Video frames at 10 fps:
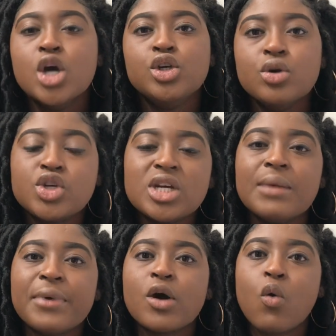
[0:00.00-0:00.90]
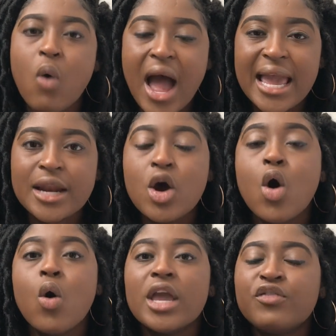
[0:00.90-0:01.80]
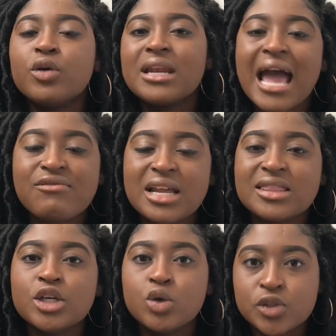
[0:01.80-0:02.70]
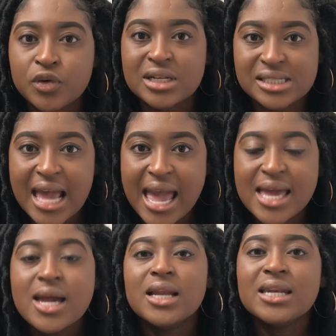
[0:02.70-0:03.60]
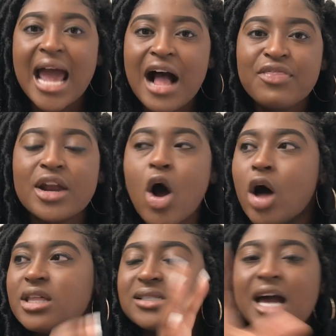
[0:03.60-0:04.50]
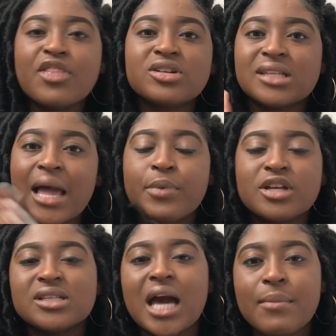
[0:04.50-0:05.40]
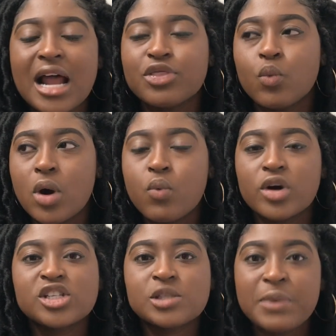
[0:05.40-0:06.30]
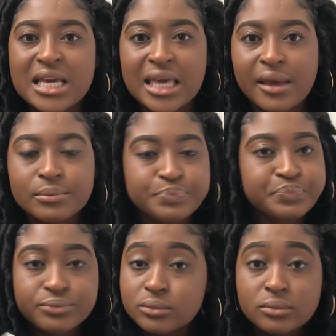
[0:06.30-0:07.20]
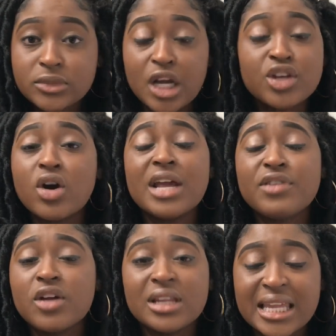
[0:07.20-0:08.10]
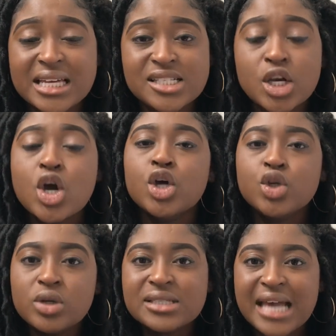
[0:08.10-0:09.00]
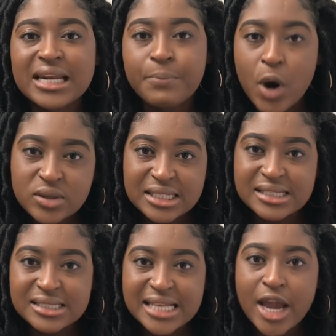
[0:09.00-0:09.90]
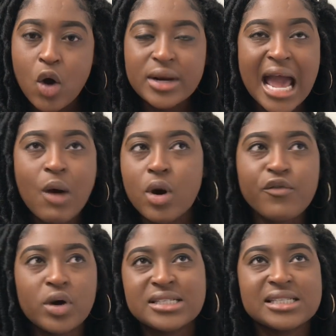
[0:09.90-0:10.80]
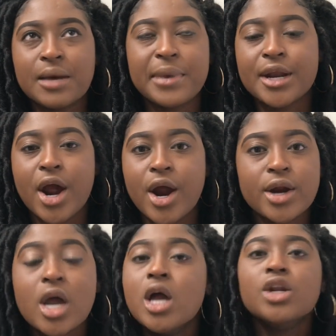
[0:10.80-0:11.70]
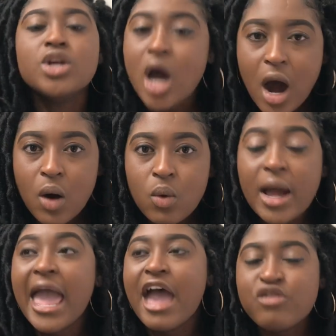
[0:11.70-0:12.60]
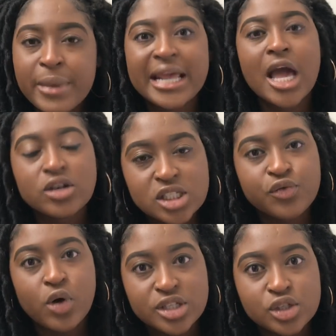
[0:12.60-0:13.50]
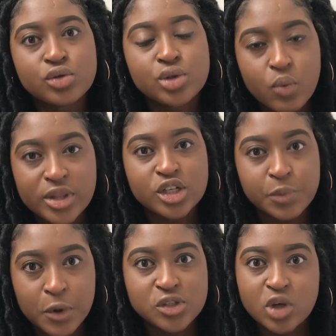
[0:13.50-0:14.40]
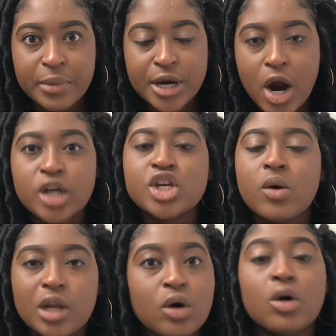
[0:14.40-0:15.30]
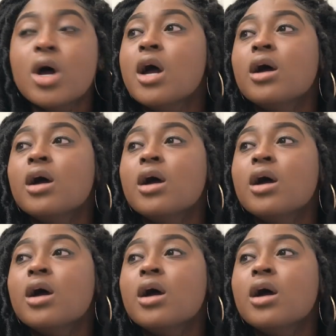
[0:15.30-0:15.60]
You should have been quiet if you didn't have anything useful to say. Now that all these other celebrities are coming out the woodwork speaking, you're not even on the list. You decide to post this and say, "Oh, now our voices are being heard." No, everybody else's voices is doing what they're supposed to do, being heard. Your little